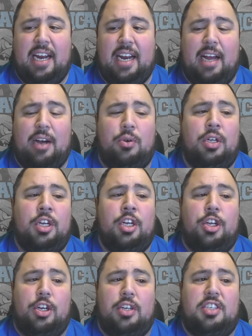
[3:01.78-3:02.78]
out,
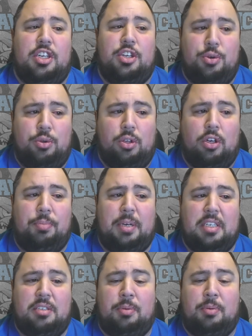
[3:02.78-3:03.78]
you're going to see a new look
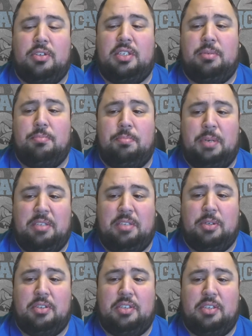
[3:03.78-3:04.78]
Pittsburgh
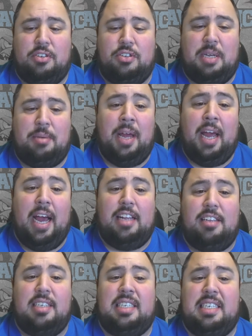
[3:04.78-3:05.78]
Pittsburgh Steelers team, and
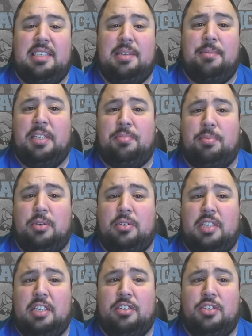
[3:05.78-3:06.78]
it's a decent Pittsburgh
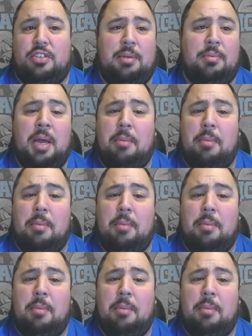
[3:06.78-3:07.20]
Steelers team.